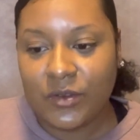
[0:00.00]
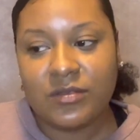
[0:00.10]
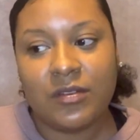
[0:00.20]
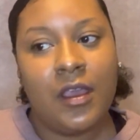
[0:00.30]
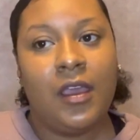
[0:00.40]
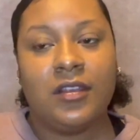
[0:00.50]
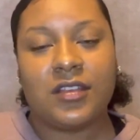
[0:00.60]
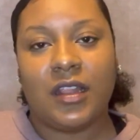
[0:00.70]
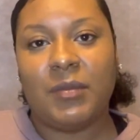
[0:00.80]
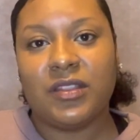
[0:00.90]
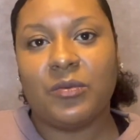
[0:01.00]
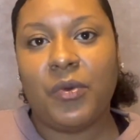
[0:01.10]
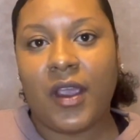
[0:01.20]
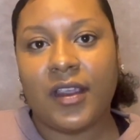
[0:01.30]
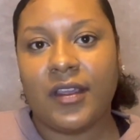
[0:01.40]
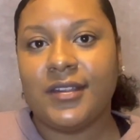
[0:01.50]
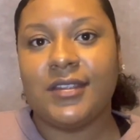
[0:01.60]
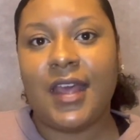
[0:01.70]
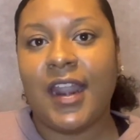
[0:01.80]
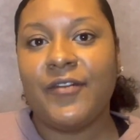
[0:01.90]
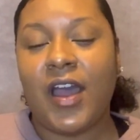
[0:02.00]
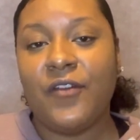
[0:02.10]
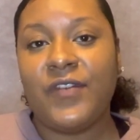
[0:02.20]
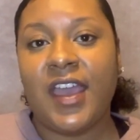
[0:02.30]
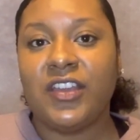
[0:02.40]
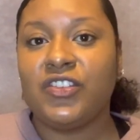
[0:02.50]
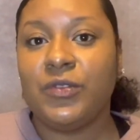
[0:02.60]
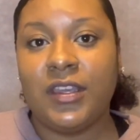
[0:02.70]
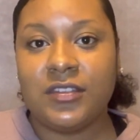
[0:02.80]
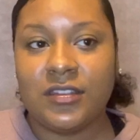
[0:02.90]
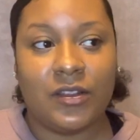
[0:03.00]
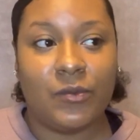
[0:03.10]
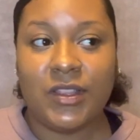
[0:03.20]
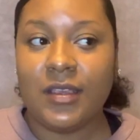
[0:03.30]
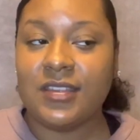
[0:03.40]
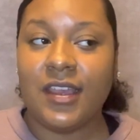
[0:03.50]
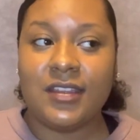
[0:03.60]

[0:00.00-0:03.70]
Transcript: It's all about the progress. It's not how fast you end what they say.